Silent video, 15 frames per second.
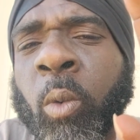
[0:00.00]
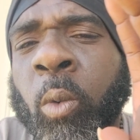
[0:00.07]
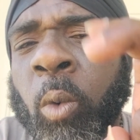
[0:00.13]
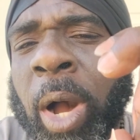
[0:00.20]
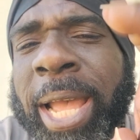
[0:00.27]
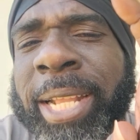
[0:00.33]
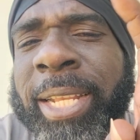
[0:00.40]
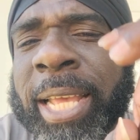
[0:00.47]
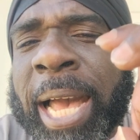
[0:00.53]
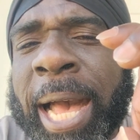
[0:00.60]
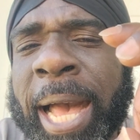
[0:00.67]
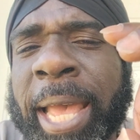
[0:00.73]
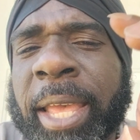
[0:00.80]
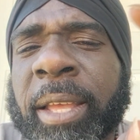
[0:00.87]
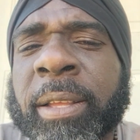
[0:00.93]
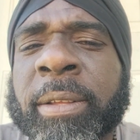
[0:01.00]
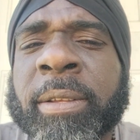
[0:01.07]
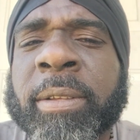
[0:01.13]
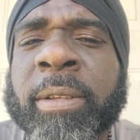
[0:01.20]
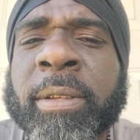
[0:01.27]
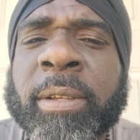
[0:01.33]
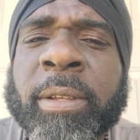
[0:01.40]
white guy
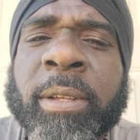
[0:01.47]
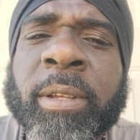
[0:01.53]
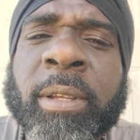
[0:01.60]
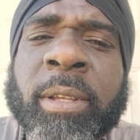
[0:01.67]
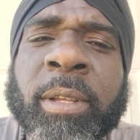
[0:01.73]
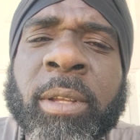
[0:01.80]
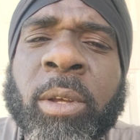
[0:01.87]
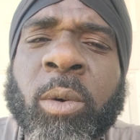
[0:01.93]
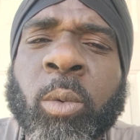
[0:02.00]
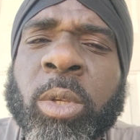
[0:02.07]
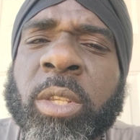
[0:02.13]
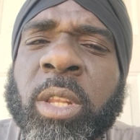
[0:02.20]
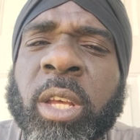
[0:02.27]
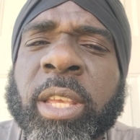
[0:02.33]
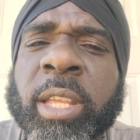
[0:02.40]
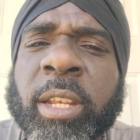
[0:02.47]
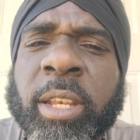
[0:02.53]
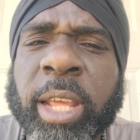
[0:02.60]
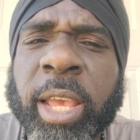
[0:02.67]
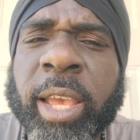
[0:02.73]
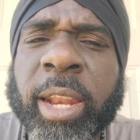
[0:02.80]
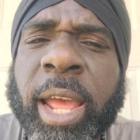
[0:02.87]
was looking
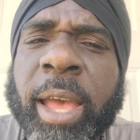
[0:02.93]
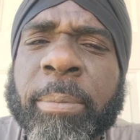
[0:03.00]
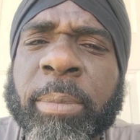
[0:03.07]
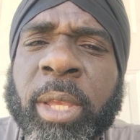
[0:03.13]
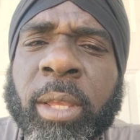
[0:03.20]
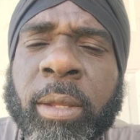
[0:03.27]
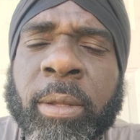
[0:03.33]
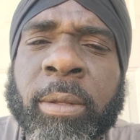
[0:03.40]
dead at me.